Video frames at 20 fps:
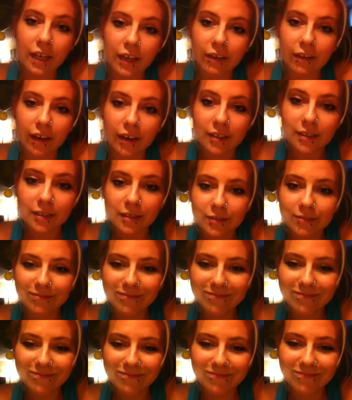day, you guys.
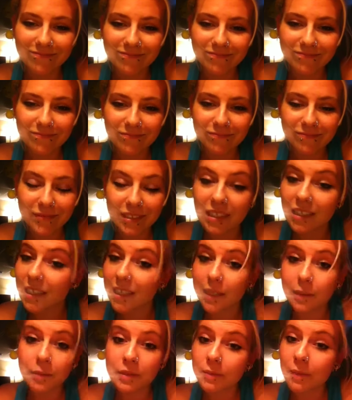
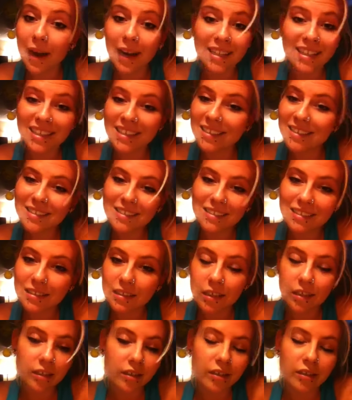Keep smiling.
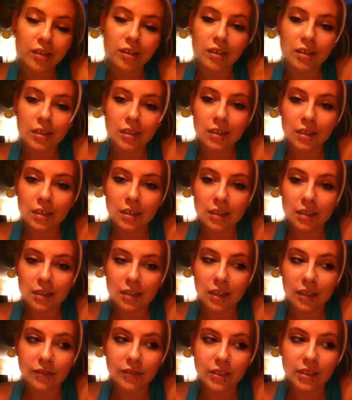
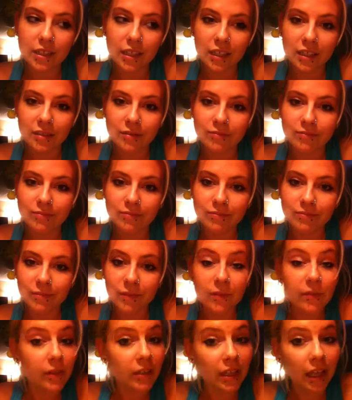Life is good
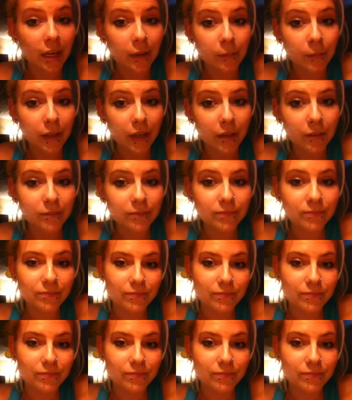if you let it be.